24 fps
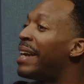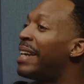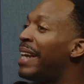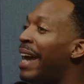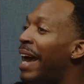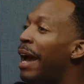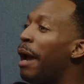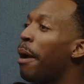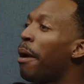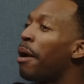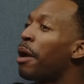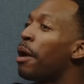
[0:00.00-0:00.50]
My
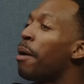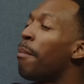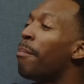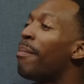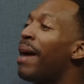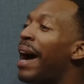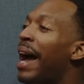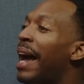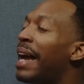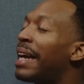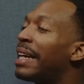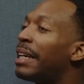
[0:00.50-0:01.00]
dad,
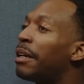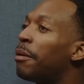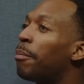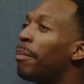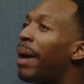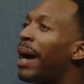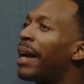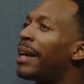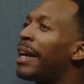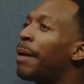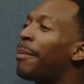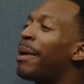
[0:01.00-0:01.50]
my
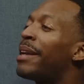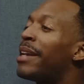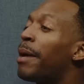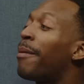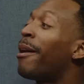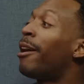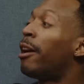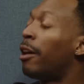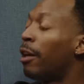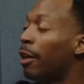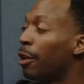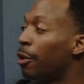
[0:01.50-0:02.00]

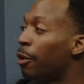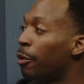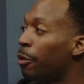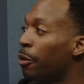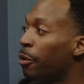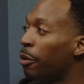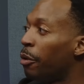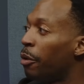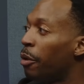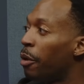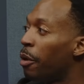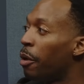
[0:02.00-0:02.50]

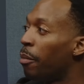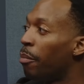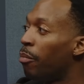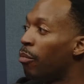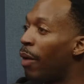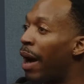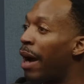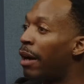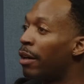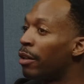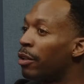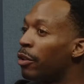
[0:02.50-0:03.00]
uncle.
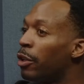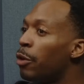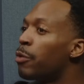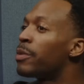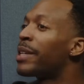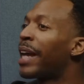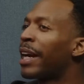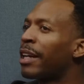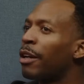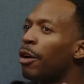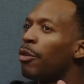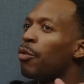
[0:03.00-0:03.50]
It was
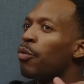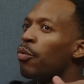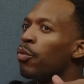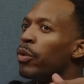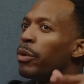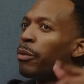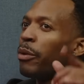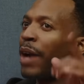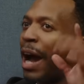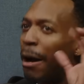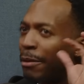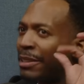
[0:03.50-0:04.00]
like
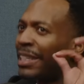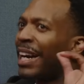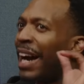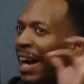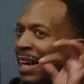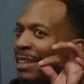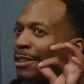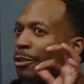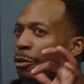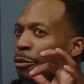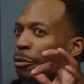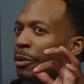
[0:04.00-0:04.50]
I was in
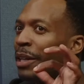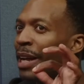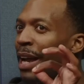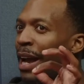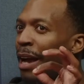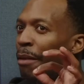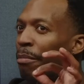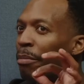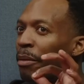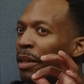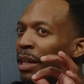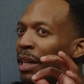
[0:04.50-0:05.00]
high school when it
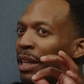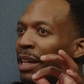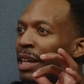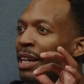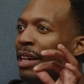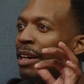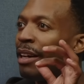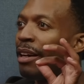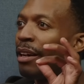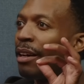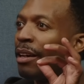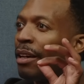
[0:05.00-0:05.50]
happened.
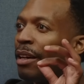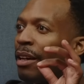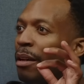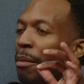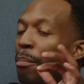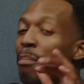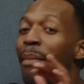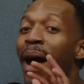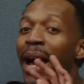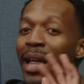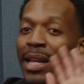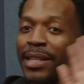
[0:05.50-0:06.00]

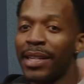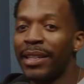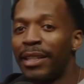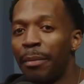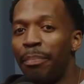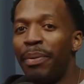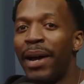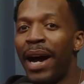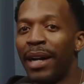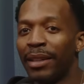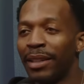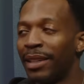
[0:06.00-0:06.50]
Malice at the
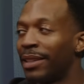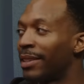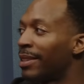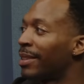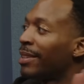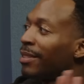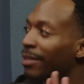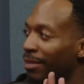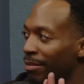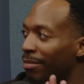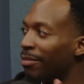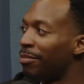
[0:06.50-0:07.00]

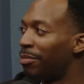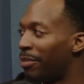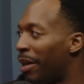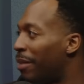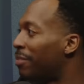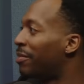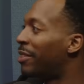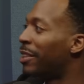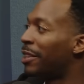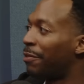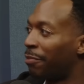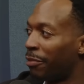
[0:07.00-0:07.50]
Palace.
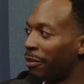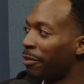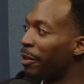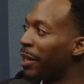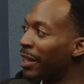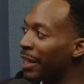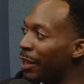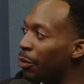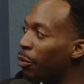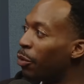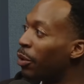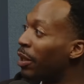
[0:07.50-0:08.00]
Just for
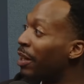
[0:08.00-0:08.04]
anyone,